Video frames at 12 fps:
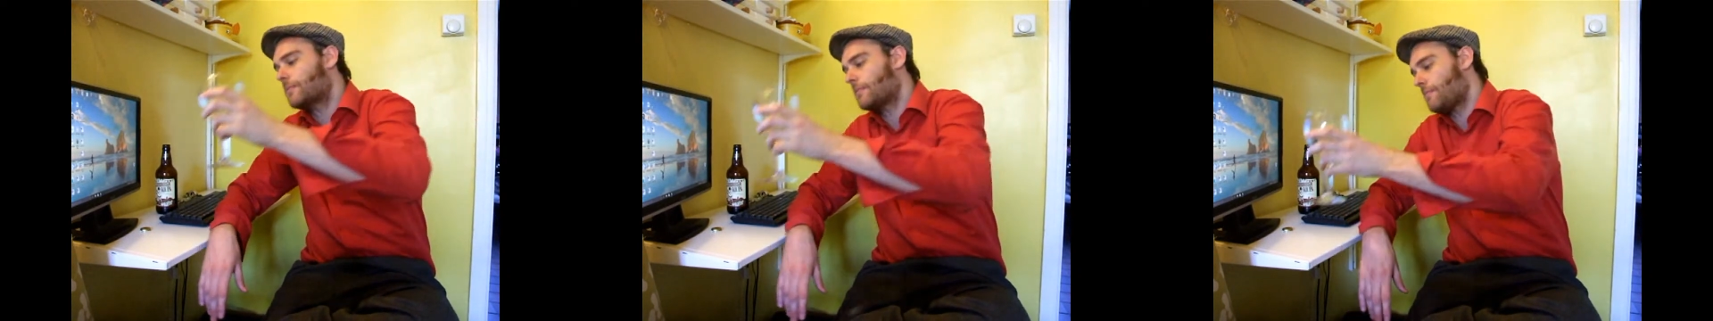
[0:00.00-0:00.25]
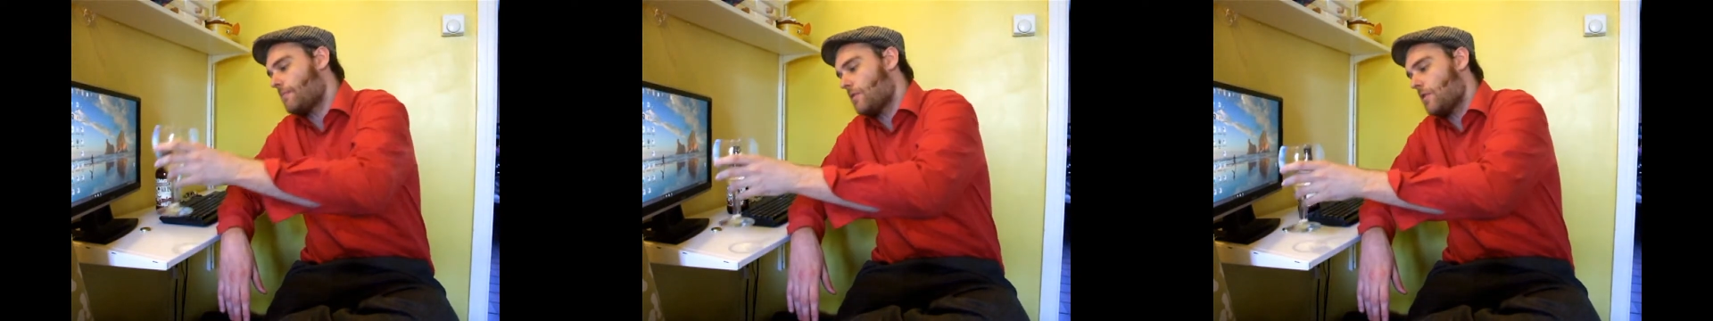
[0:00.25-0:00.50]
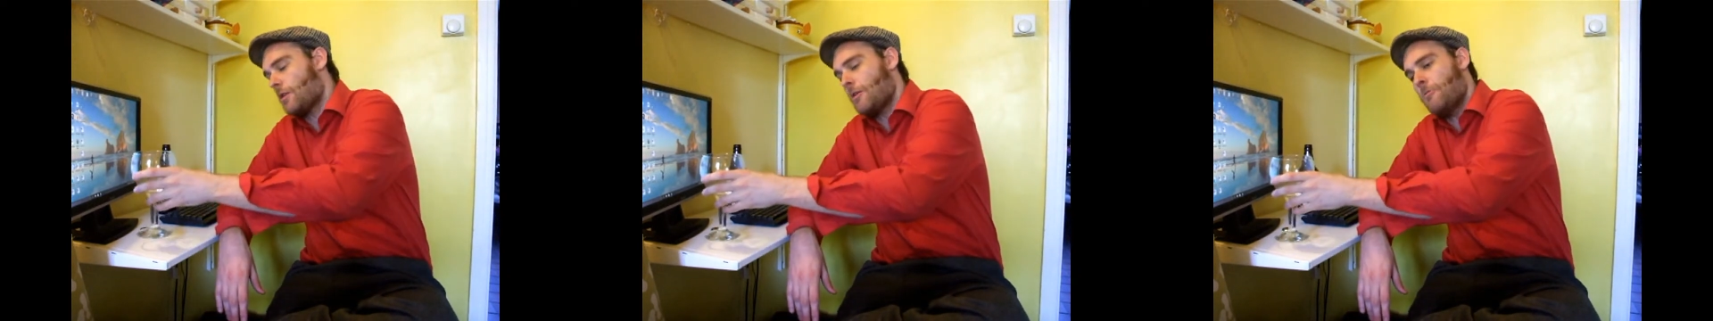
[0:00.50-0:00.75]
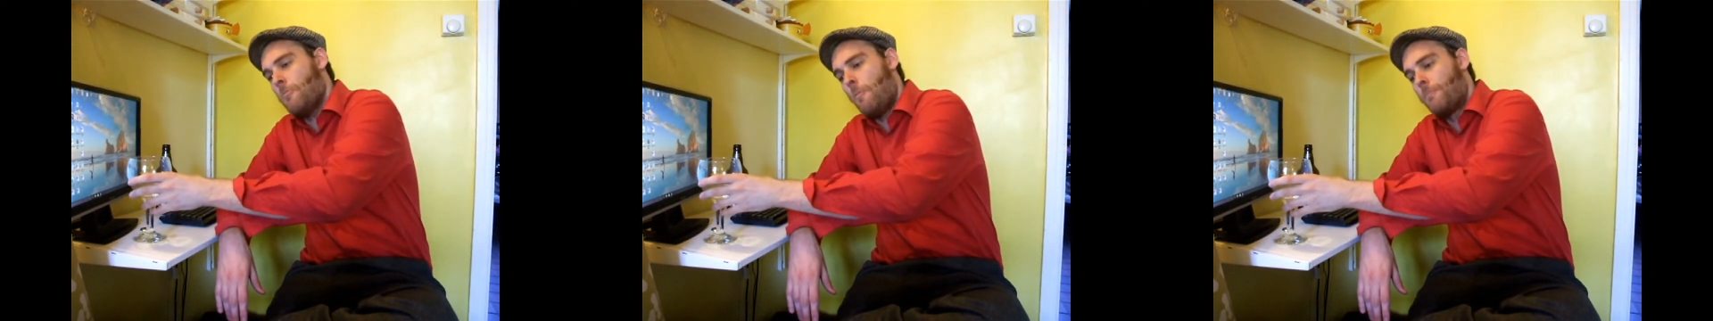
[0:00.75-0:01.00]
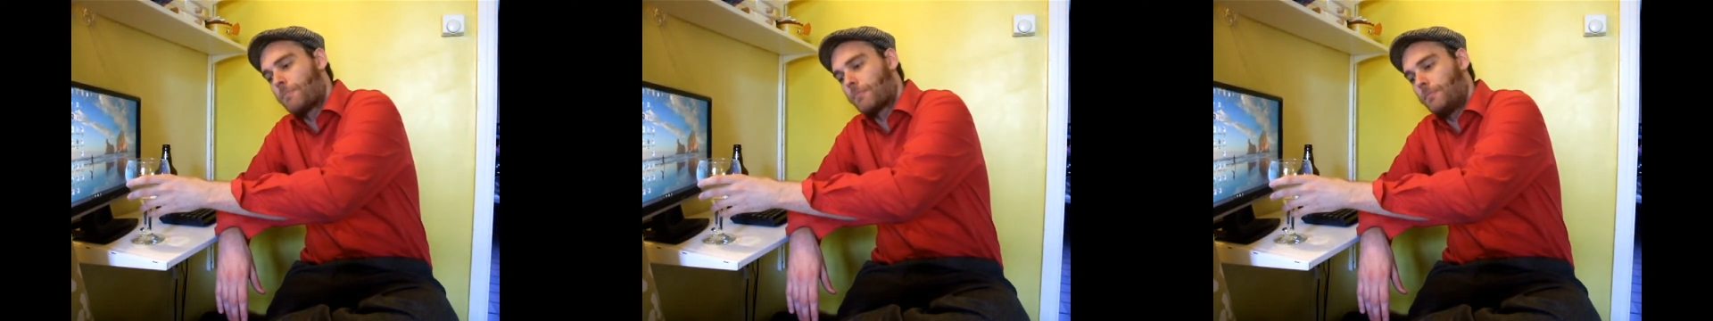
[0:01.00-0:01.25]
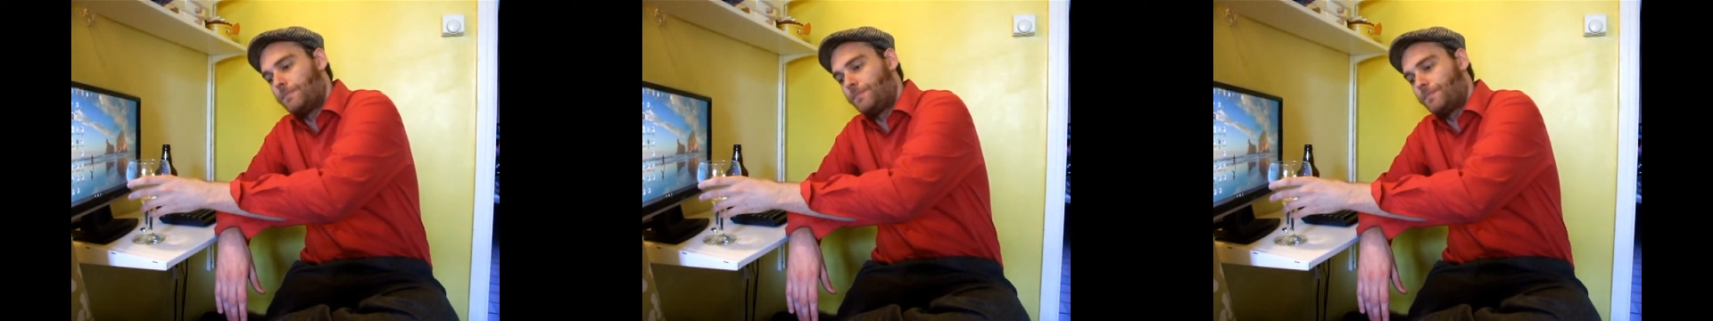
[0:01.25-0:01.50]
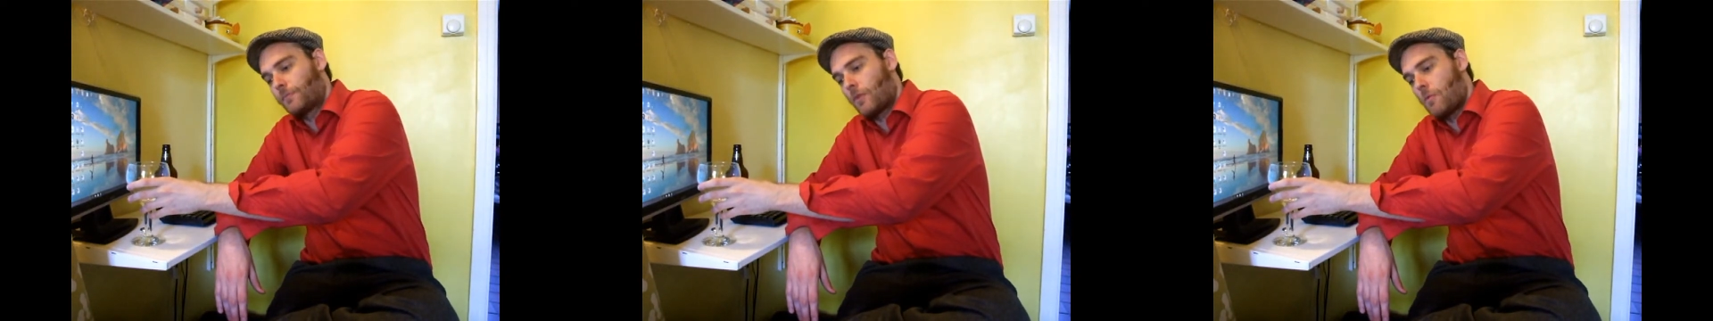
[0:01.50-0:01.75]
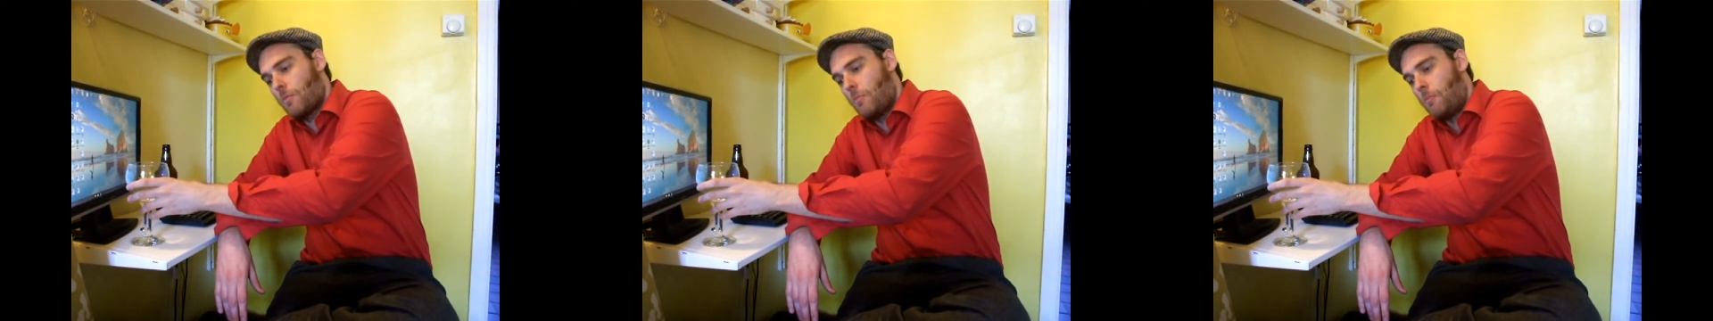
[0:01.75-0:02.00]

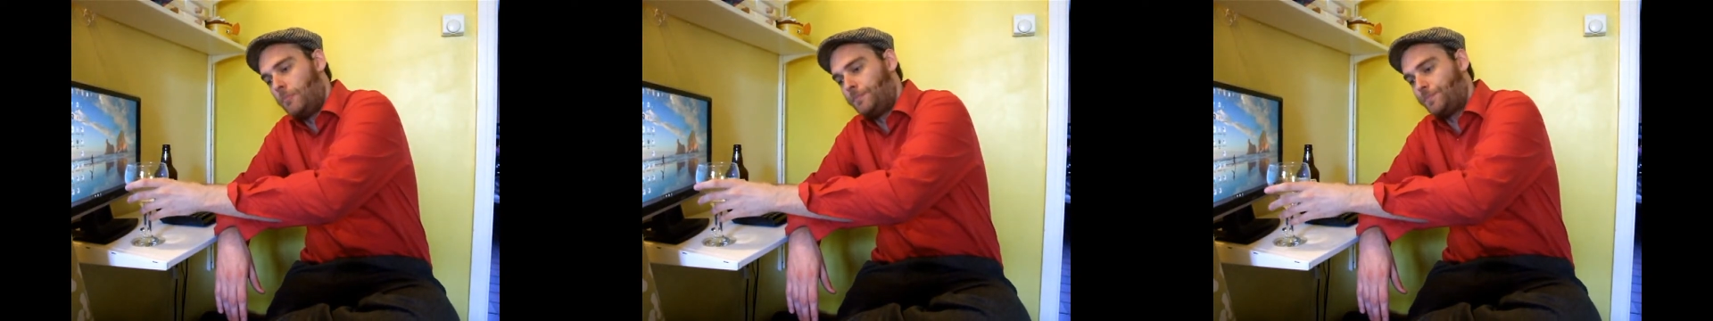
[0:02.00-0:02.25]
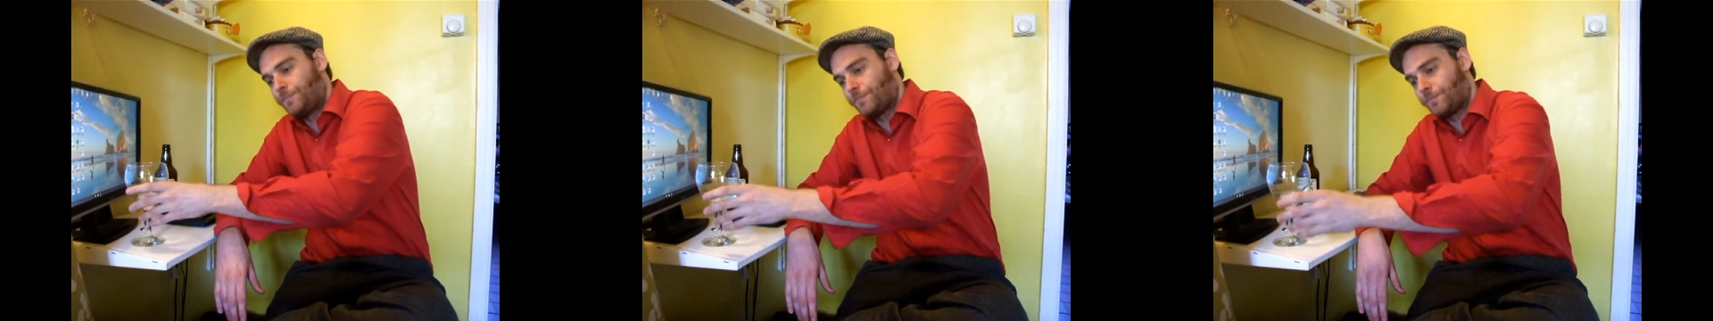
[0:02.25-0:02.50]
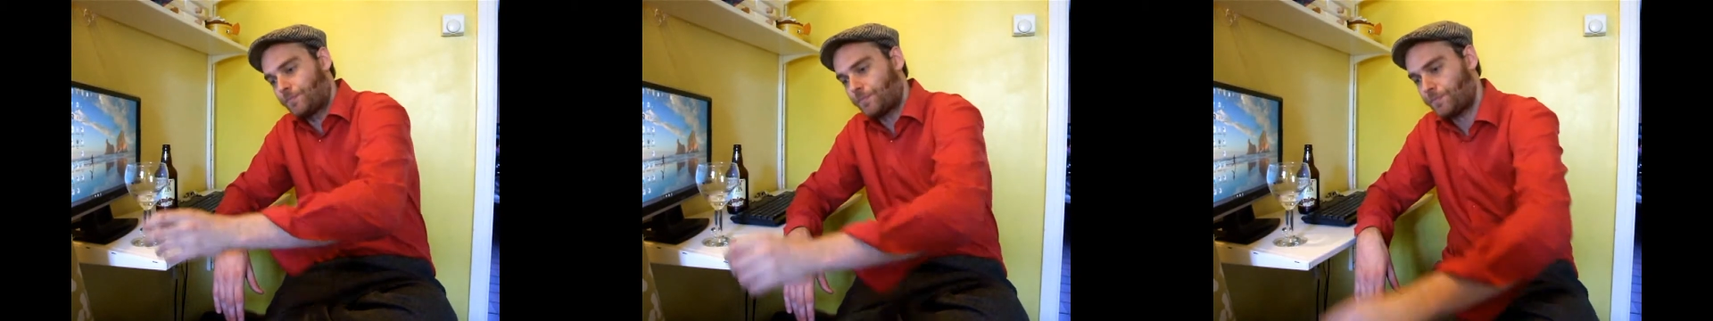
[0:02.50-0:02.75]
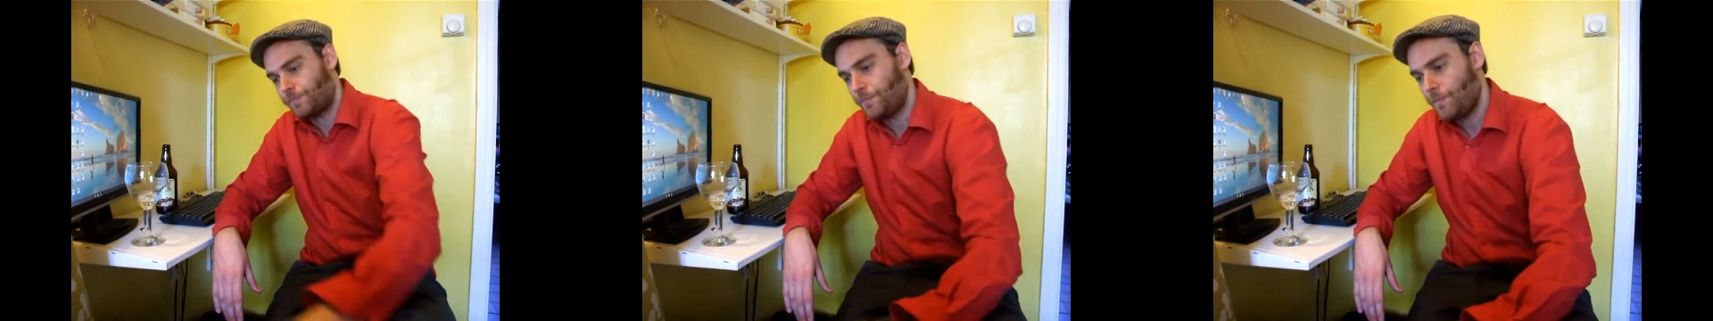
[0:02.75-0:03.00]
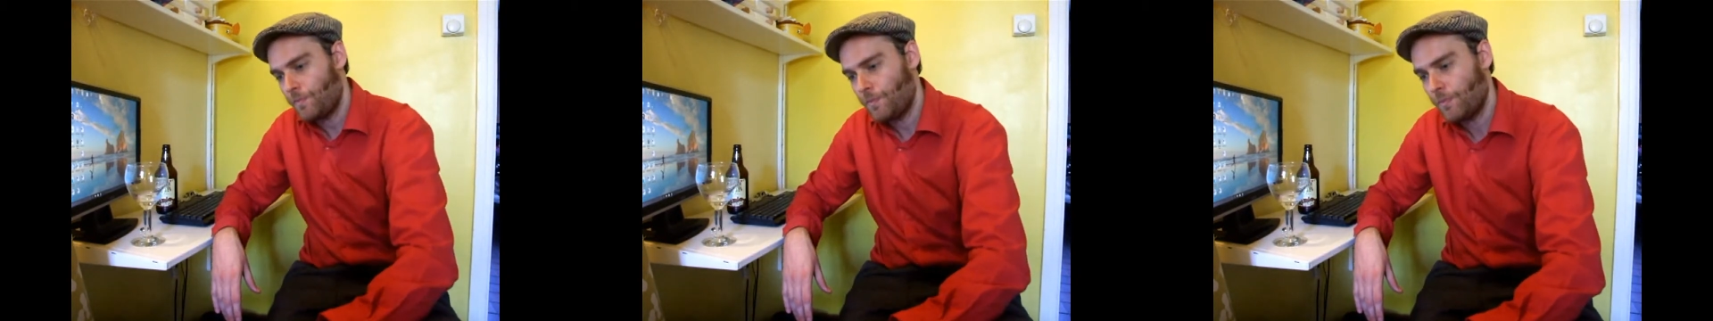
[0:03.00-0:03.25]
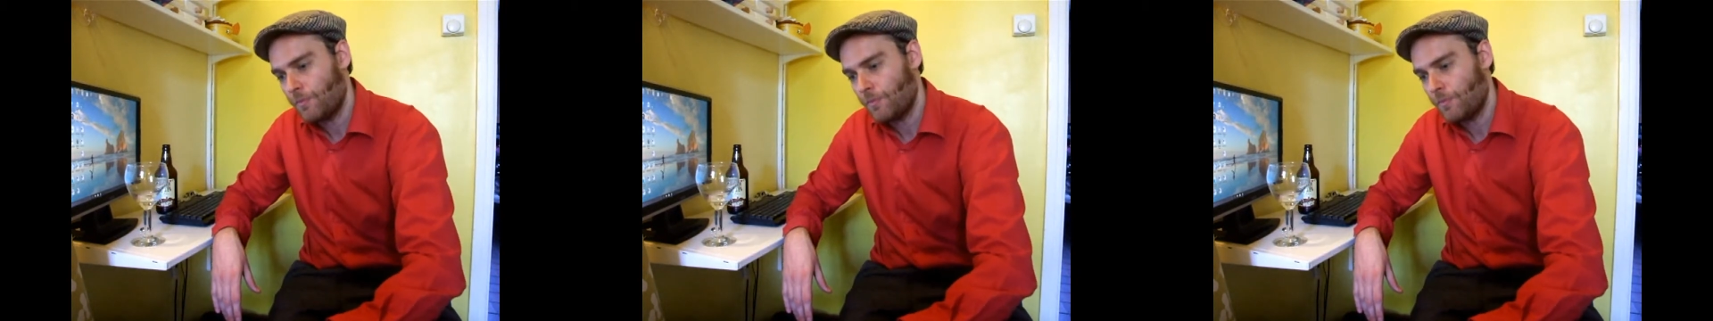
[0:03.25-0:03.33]
[no speech]